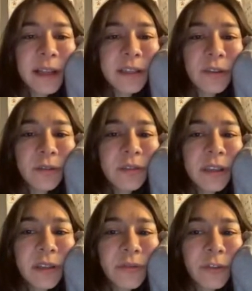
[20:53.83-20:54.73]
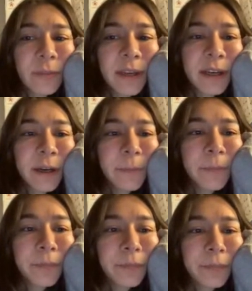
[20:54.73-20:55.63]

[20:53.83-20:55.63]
Let's continue from here.